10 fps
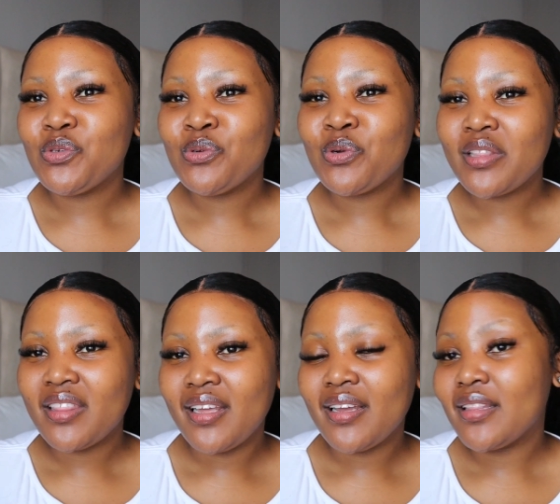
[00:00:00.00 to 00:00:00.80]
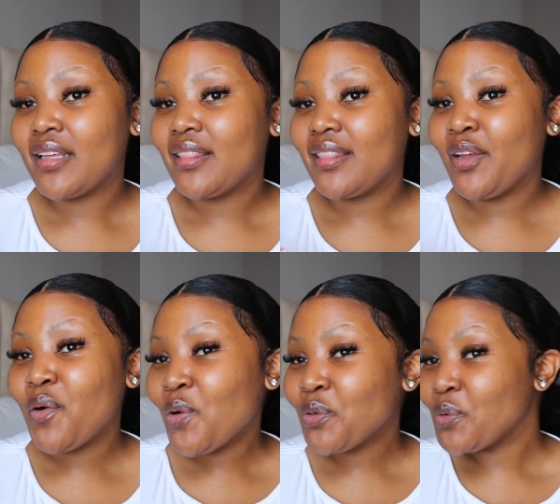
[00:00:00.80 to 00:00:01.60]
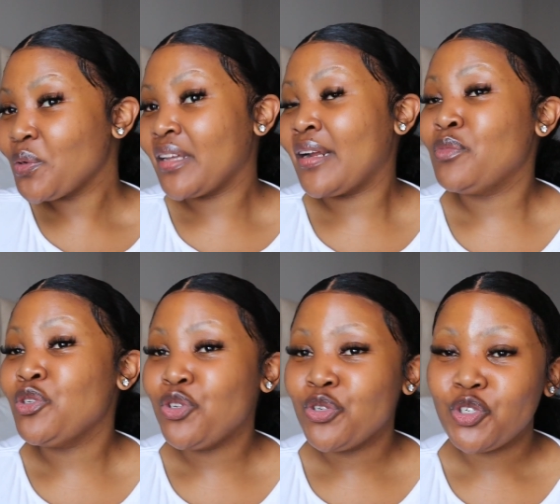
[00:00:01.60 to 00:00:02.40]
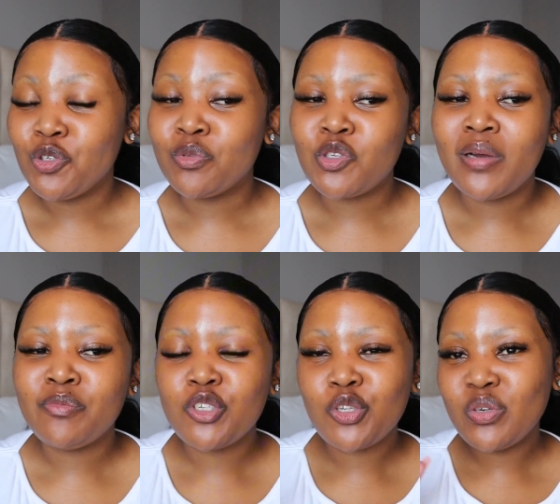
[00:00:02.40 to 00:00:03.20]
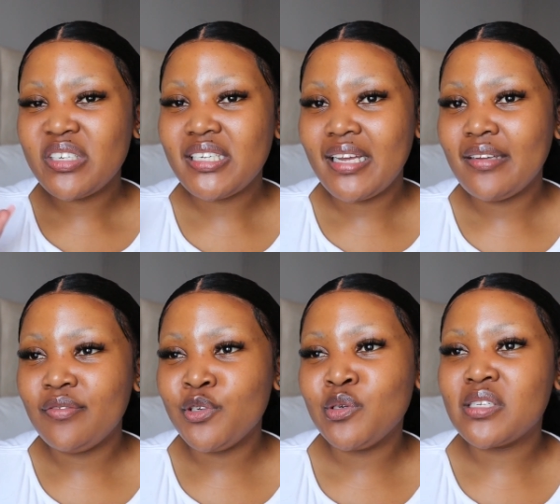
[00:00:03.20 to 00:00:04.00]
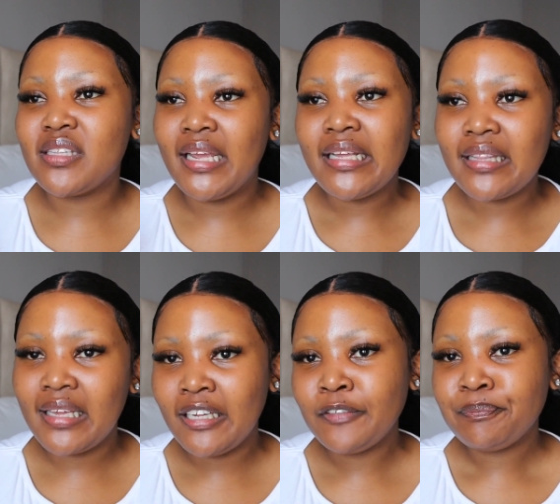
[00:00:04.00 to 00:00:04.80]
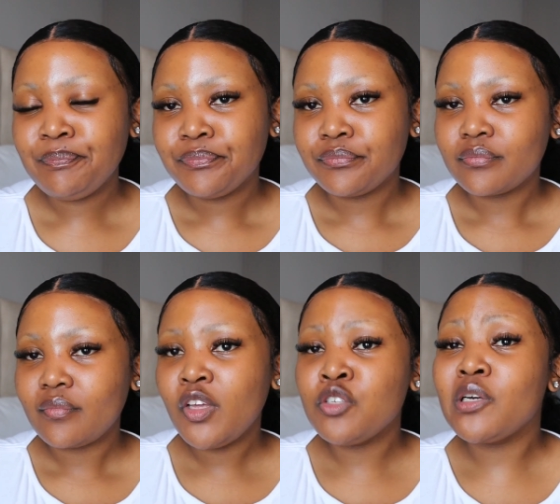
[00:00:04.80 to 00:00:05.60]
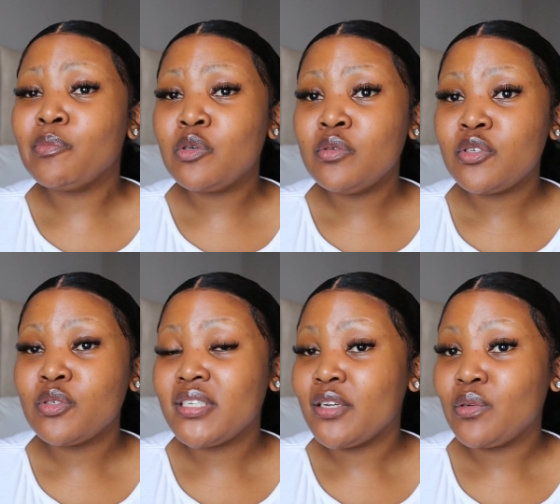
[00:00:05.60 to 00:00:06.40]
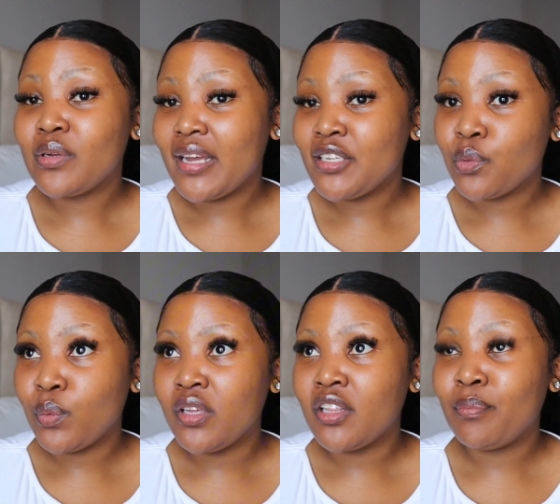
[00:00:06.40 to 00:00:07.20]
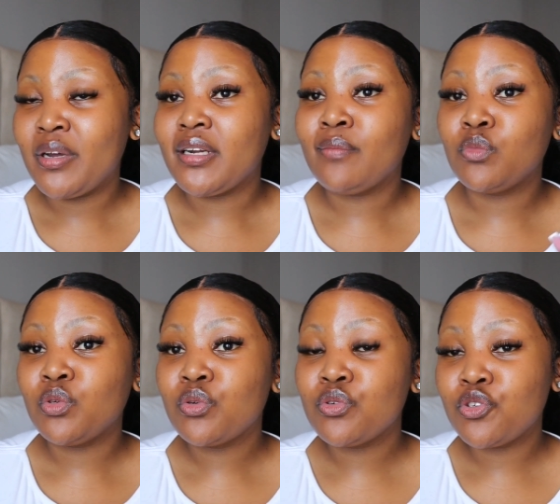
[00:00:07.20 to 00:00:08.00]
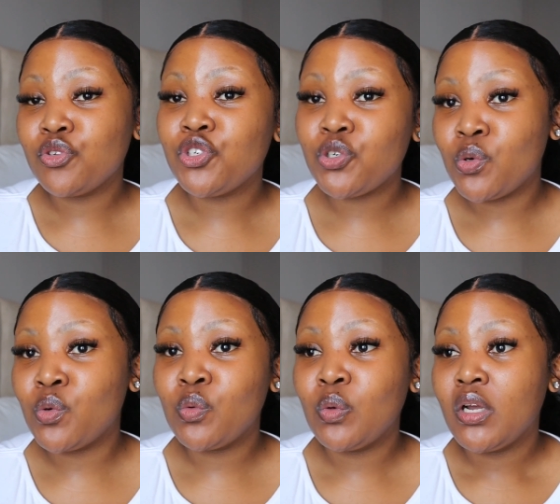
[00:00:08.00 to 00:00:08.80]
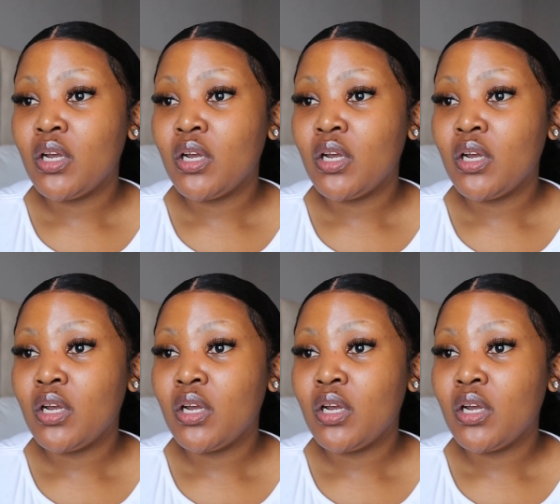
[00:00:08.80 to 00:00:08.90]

do not think that they all know that I'm on YouTube. So I'm just going to take videos there and there. So I'm going to take you guys with, but I'm not going to show